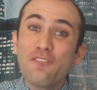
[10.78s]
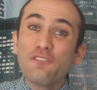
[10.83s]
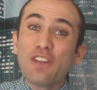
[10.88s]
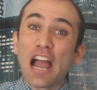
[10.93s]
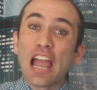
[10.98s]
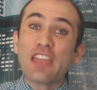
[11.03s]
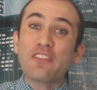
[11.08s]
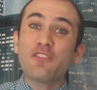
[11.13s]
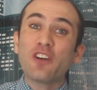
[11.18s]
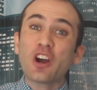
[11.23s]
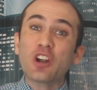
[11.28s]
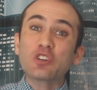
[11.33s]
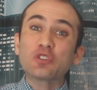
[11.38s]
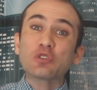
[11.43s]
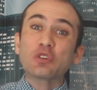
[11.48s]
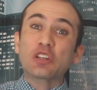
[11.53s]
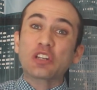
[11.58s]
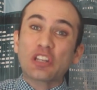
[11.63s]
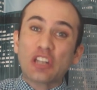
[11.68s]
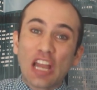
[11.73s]

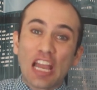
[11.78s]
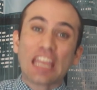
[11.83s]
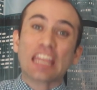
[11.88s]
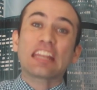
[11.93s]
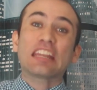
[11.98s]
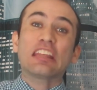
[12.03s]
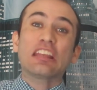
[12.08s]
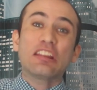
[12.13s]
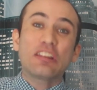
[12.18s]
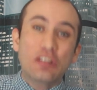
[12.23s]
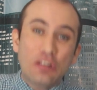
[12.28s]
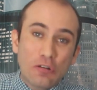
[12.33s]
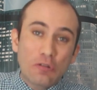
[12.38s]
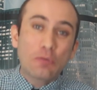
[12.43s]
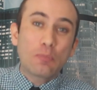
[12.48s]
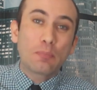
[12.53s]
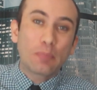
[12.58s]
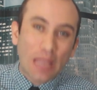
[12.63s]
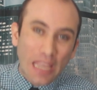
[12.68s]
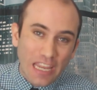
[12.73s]

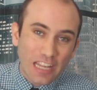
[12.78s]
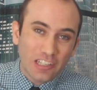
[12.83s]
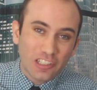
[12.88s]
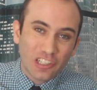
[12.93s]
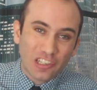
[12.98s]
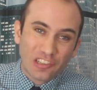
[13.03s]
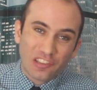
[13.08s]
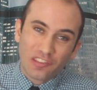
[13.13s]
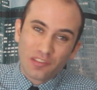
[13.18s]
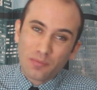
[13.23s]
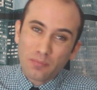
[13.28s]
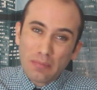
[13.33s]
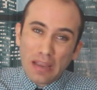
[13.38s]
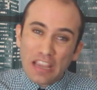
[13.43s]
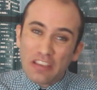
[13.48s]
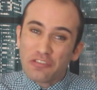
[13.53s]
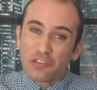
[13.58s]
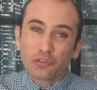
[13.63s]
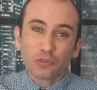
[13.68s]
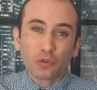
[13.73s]
592 pages!
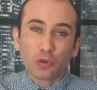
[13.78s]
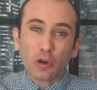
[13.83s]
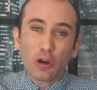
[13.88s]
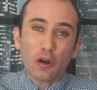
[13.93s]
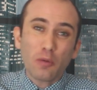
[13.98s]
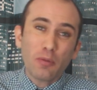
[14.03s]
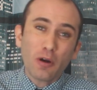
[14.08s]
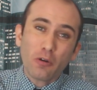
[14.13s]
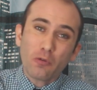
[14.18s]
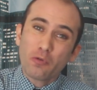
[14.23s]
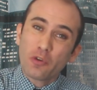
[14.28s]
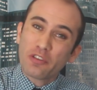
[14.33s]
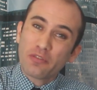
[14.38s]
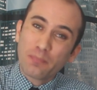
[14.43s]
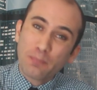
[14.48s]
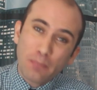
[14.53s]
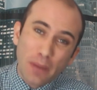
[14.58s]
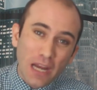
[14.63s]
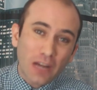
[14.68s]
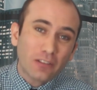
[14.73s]
My scroll bar
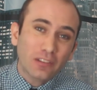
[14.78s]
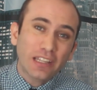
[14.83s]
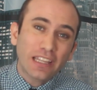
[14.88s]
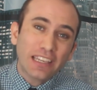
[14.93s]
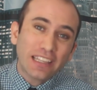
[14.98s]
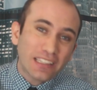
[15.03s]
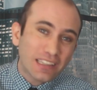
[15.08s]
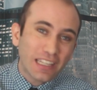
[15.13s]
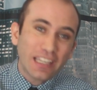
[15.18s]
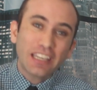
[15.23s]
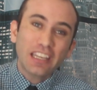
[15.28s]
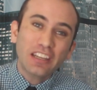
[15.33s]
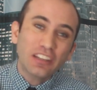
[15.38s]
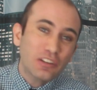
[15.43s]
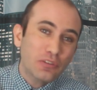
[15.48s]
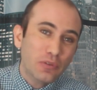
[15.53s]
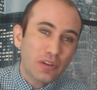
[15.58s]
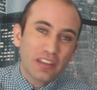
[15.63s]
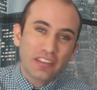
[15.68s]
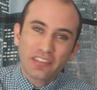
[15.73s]
was barely
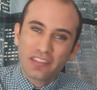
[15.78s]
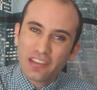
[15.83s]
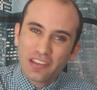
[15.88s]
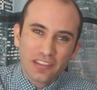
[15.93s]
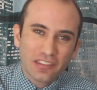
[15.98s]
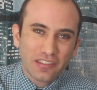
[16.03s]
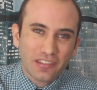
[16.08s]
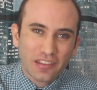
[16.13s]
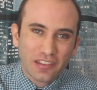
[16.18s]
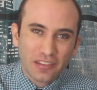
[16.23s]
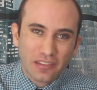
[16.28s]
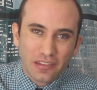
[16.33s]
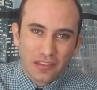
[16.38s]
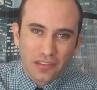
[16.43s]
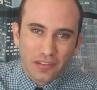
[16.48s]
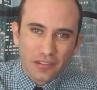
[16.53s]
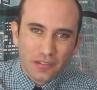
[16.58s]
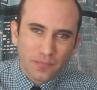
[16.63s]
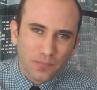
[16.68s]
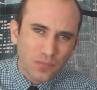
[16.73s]
clinging to
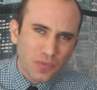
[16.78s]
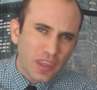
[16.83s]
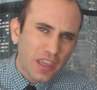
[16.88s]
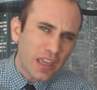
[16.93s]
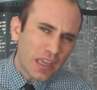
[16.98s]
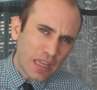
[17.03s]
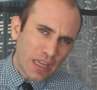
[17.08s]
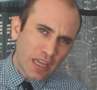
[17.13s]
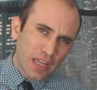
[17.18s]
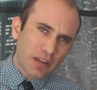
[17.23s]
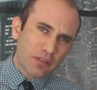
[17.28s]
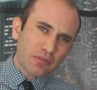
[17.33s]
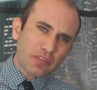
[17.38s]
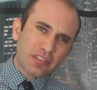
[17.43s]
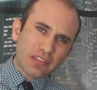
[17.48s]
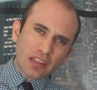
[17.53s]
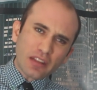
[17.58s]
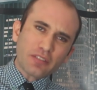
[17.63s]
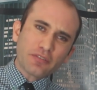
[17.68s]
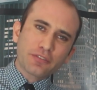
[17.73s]
existence. Now,
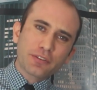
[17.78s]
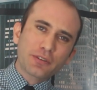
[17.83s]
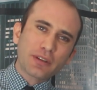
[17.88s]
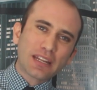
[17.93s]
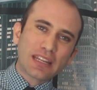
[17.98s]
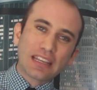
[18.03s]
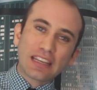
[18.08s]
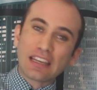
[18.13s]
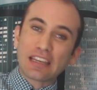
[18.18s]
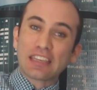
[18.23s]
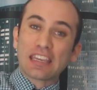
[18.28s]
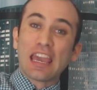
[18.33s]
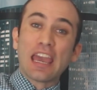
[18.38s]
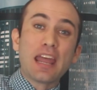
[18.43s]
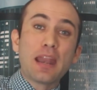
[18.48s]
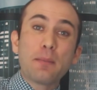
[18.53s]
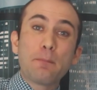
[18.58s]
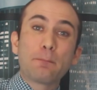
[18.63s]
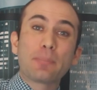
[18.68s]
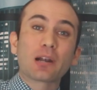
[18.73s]
instead of creating a
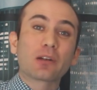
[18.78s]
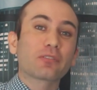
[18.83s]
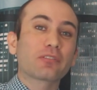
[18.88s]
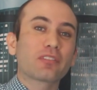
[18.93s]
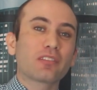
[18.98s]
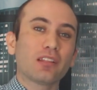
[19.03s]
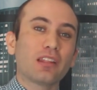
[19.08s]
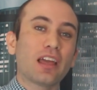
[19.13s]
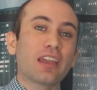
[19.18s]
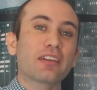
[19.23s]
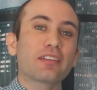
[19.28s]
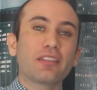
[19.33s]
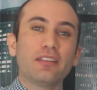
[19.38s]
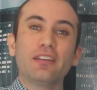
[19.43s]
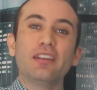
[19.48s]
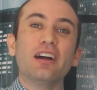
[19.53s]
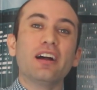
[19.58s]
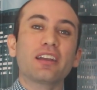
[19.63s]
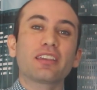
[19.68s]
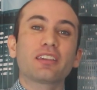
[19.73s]
Ken
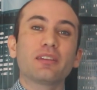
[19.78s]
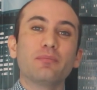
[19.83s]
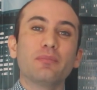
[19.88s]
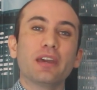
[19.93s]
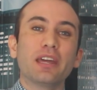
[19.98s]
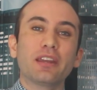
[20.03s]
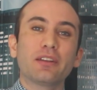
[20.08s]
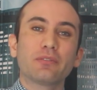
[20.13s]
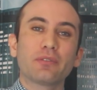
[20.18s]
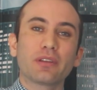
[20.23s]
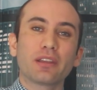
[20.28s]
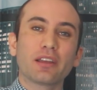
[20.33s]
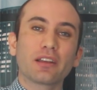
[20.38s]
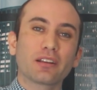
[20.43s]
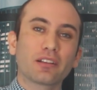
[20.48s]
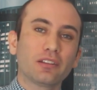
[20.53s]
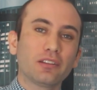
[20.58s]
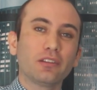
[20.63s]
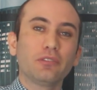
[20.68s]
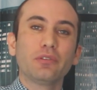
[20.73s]
Burns-length documentary
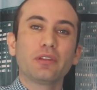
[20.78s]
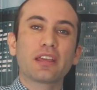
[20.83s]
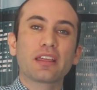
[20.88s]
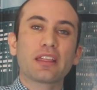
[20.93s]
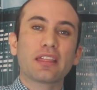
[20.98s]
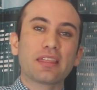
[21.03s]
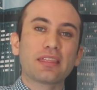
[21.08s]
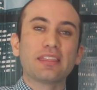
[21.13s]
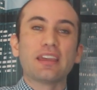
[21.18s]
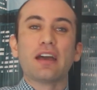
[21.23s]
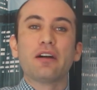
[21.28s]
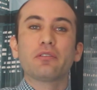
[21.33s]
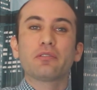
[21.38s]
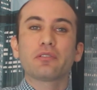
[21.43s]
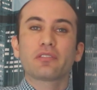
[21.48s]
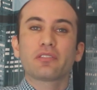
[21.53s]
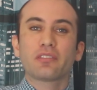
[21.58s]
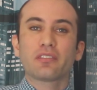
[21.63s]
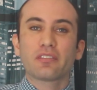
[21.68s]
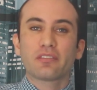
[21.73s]
including
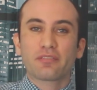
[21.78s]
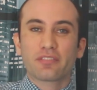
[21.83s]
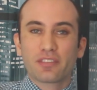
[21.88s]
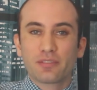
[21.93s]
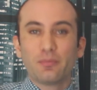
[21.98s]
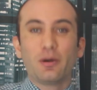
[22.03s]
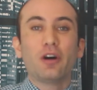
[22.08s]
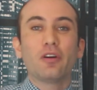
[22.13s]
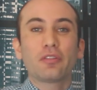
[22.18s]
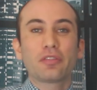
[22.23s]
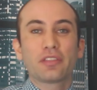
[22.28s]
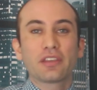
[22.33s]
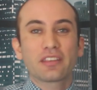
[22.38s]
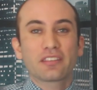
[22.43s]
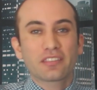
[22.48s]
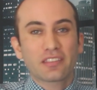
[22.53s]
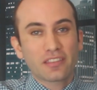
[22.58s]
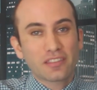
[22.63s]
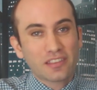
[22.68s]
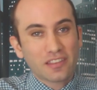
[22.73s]
thousands of small
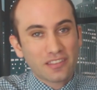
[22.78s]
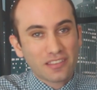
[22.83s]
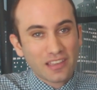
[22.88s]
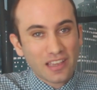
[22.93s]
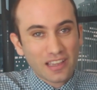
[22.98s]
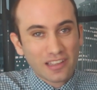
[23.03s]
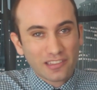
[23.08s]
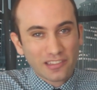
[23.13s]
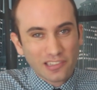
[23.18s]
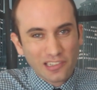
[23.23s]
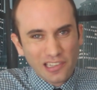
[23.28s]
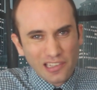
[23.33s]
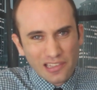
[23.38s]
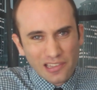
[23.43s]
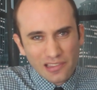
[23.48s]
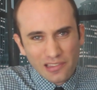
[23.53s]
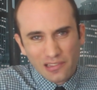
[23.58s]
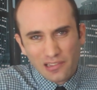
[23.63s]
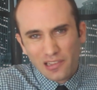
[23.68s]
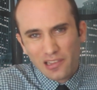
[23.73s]
things that this act
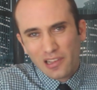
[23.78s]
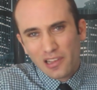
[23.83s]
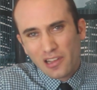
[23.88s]
does,